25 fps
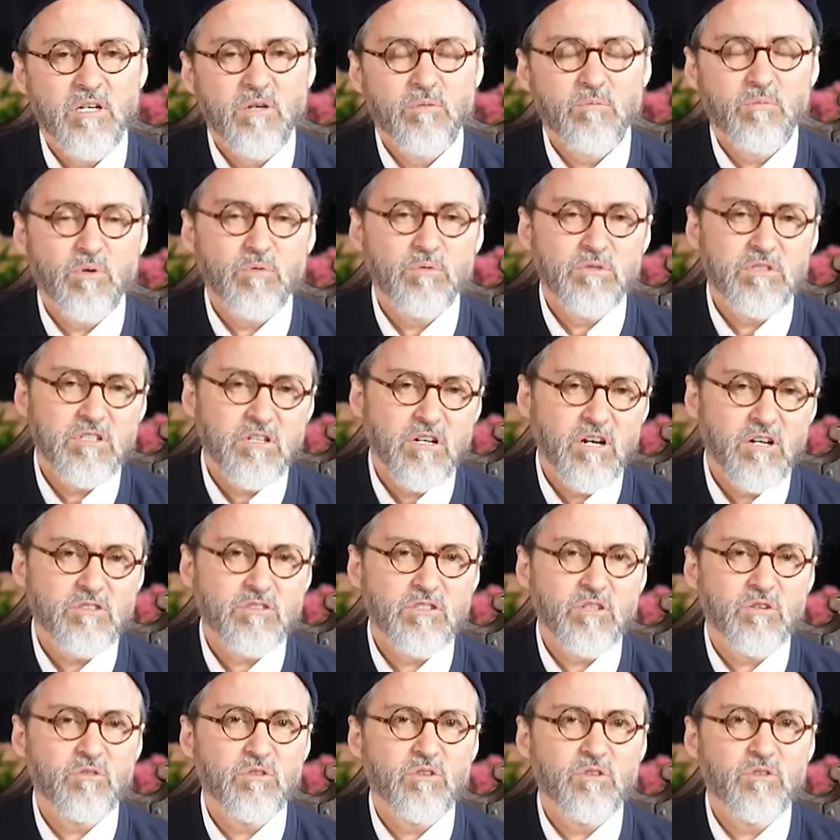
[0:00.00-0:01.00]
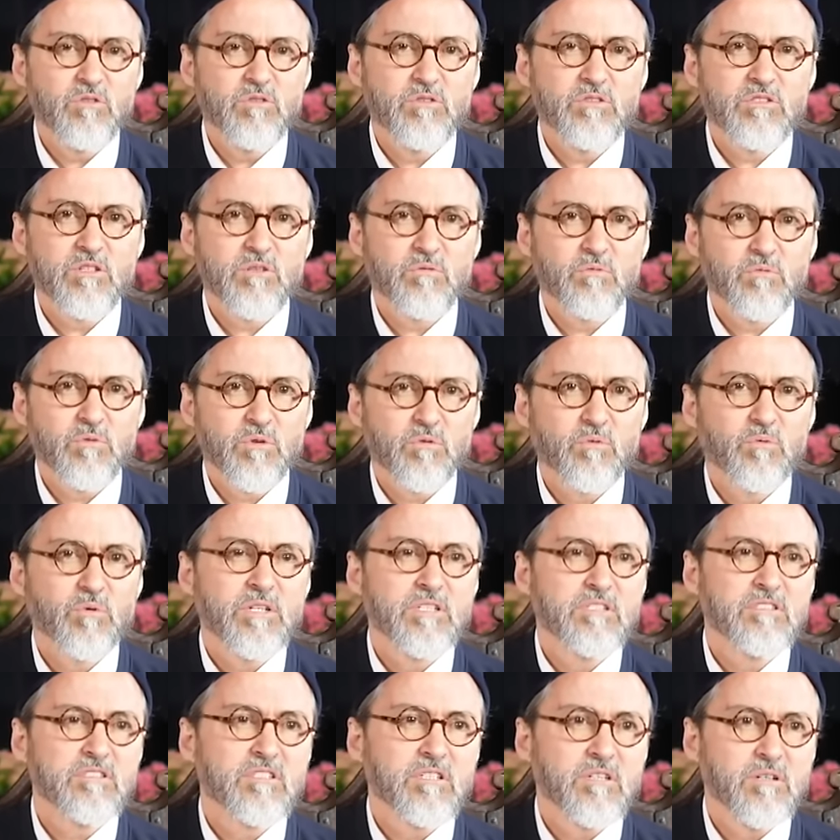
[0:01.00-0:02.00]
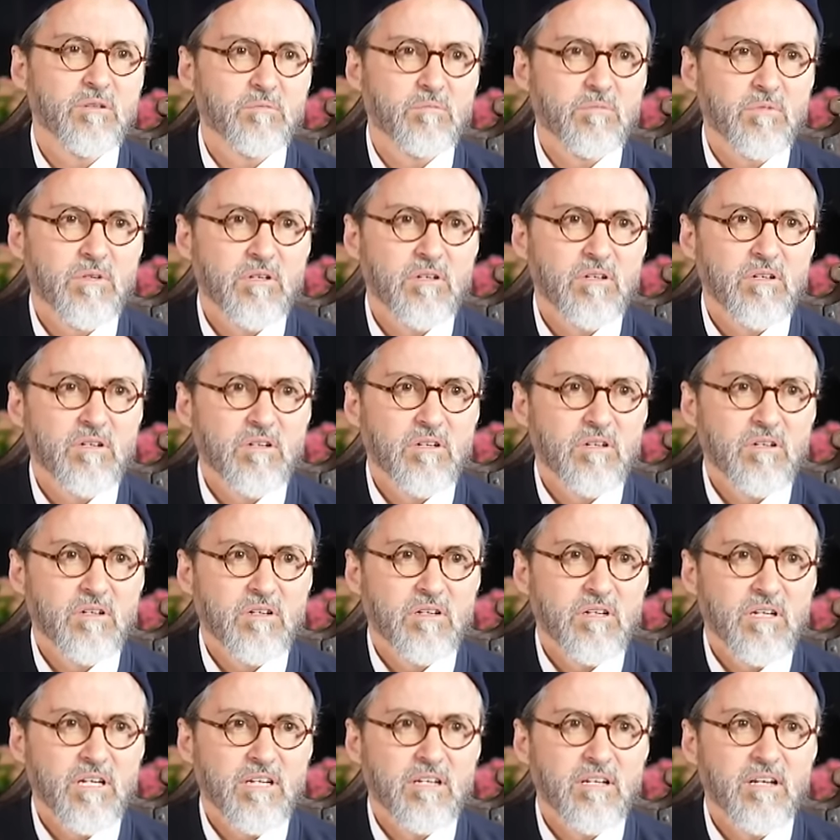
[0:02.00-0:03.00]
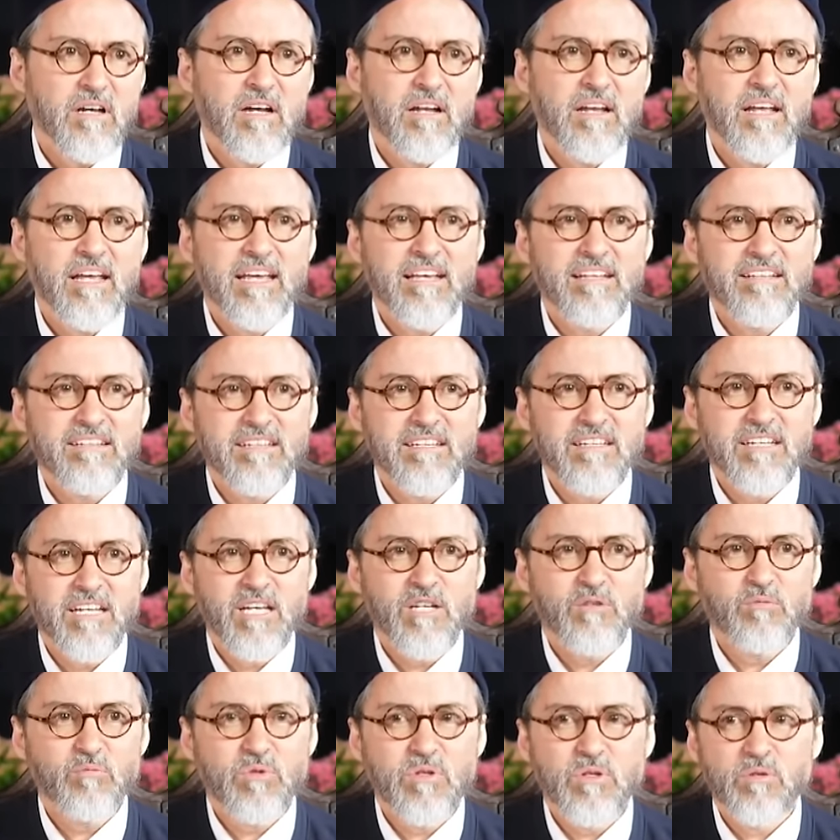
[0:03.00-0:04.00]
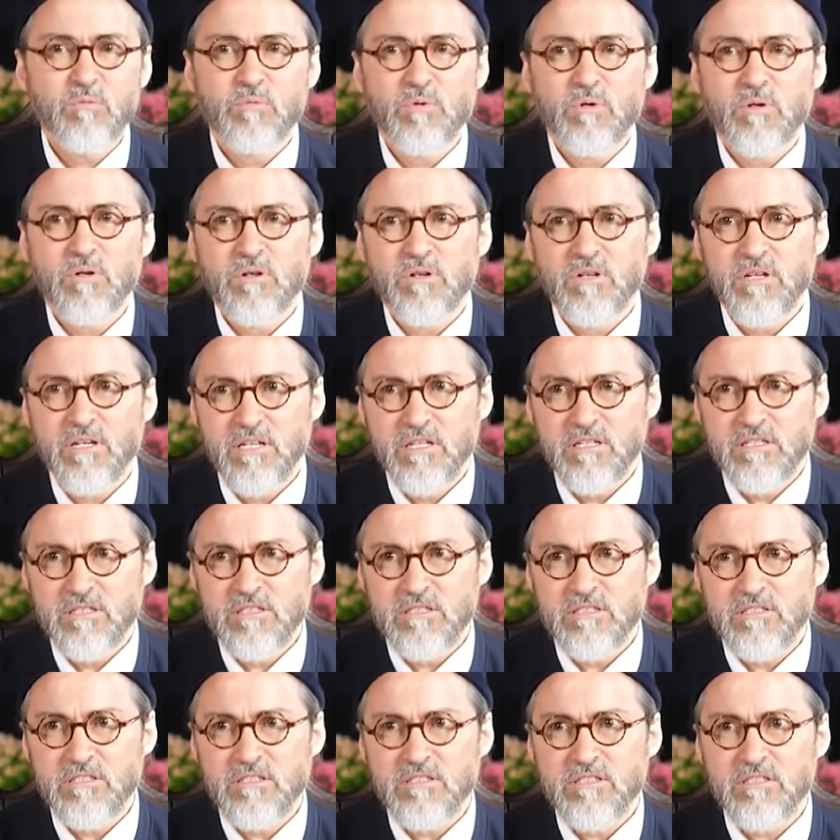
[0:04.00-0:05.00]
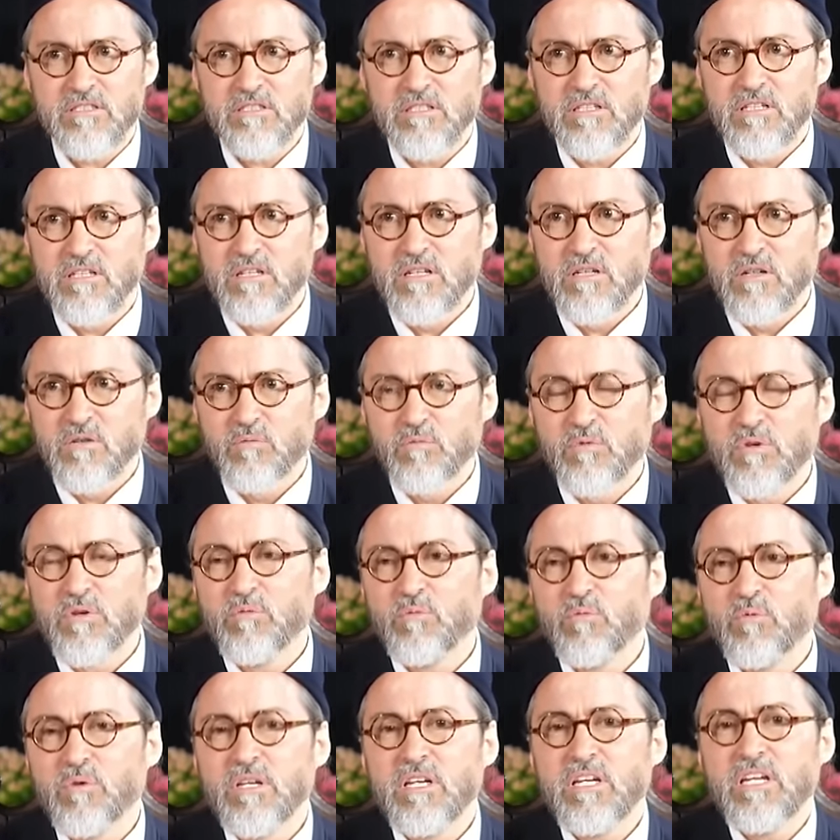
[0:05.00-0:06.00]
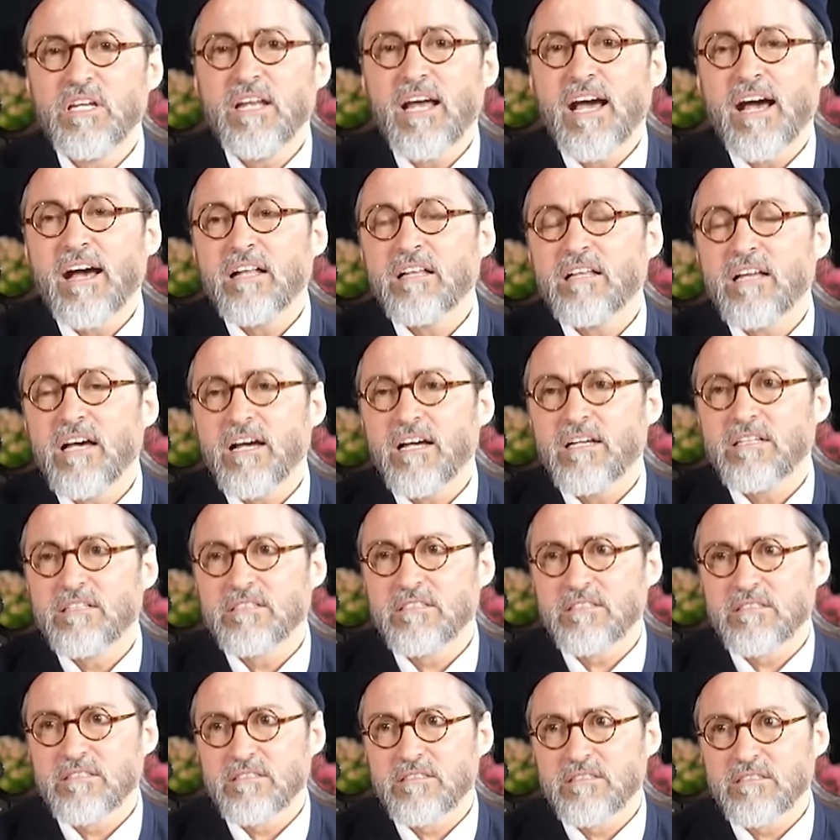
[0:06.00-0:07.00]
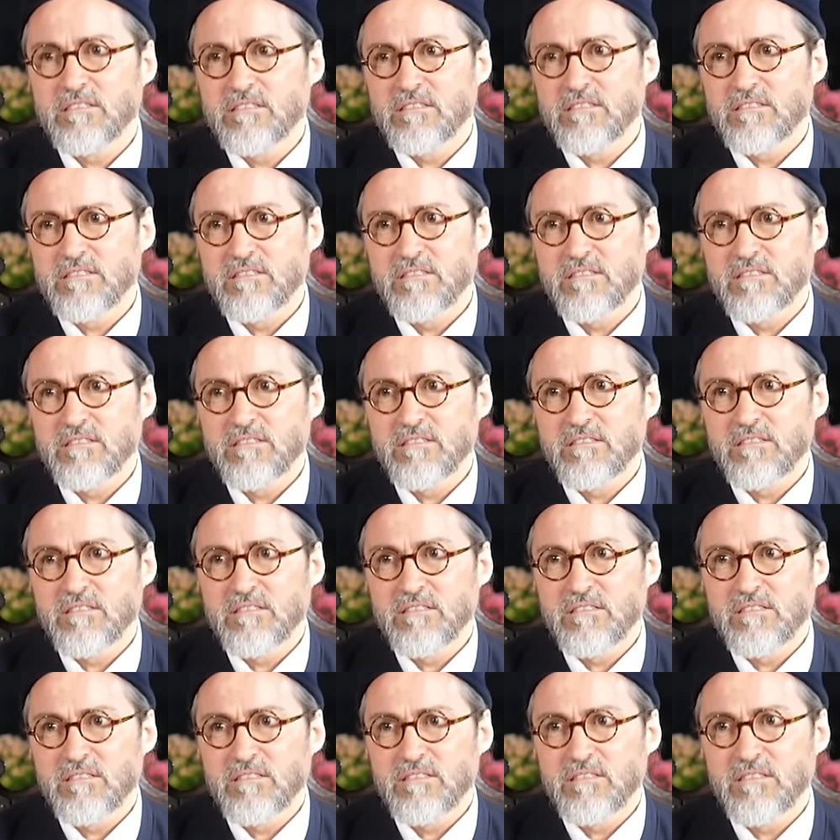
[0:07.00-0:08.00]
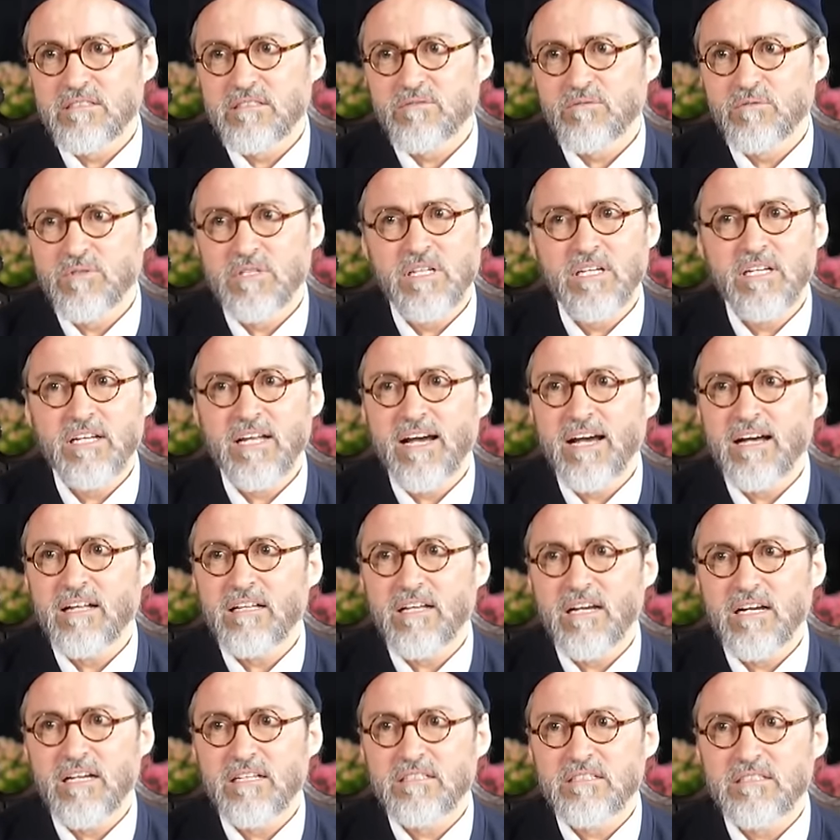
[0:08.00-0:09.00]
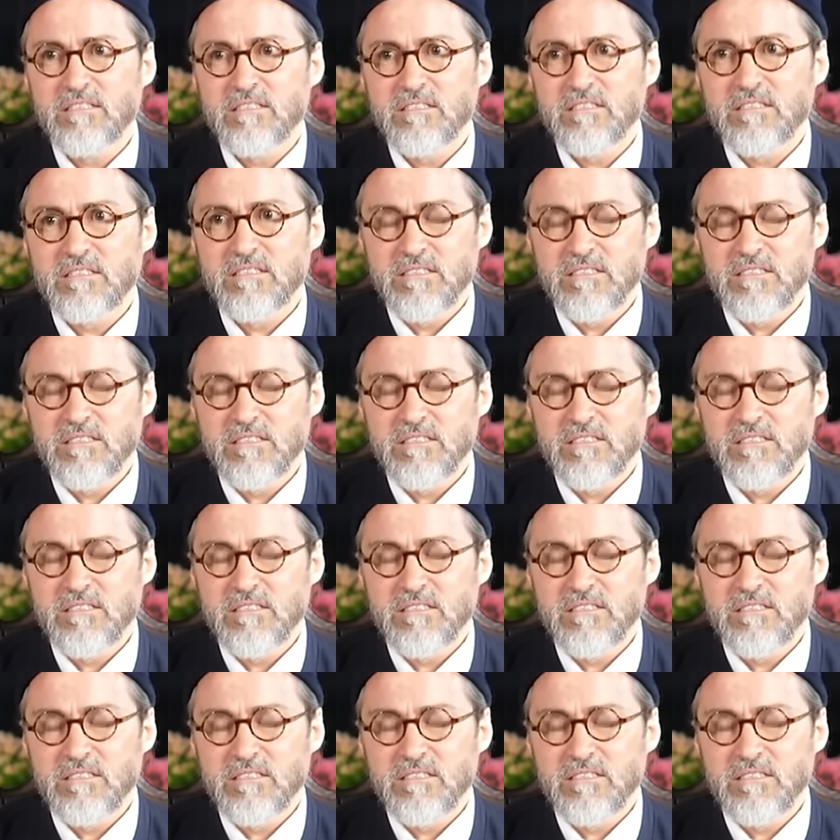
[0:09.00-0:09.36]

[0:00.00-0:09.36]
But we should also use it with wisdom and not alienate people. And just, we need allies. We need allies.